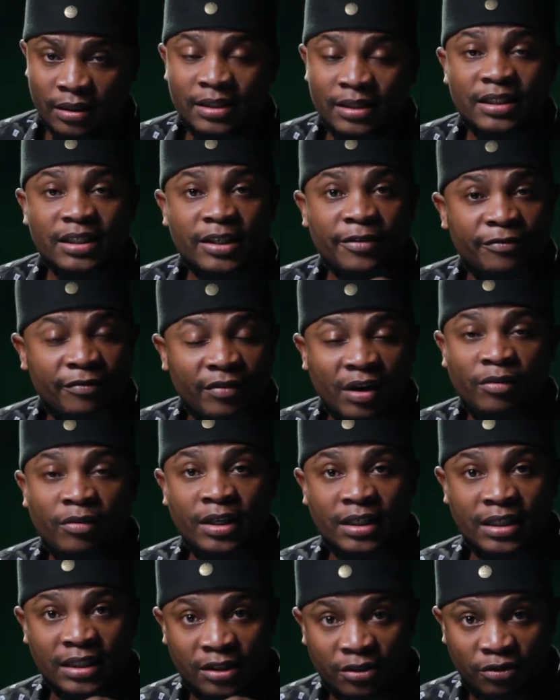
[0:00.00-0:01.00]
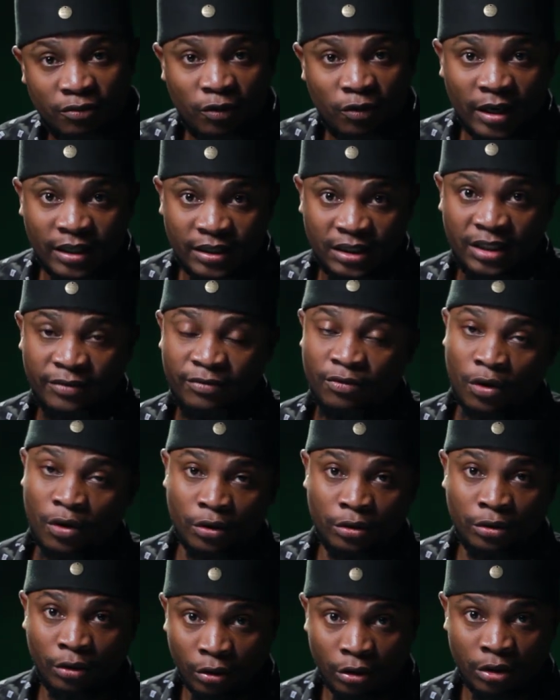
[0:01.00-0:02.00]
this is a very destructive
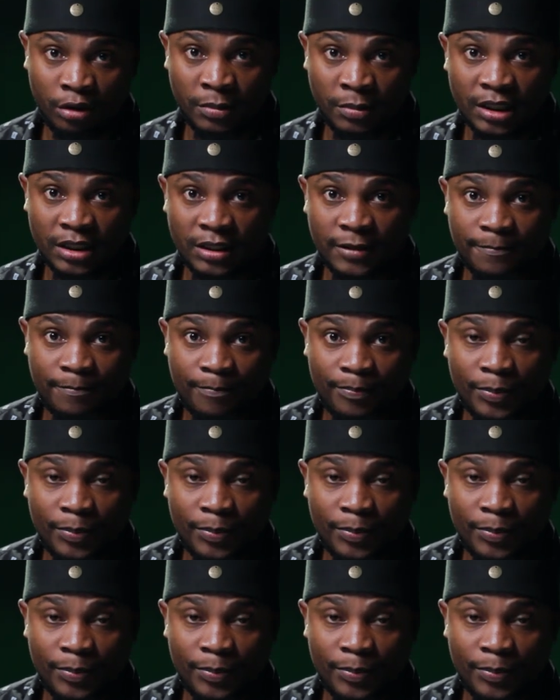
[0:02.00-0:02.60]
court document.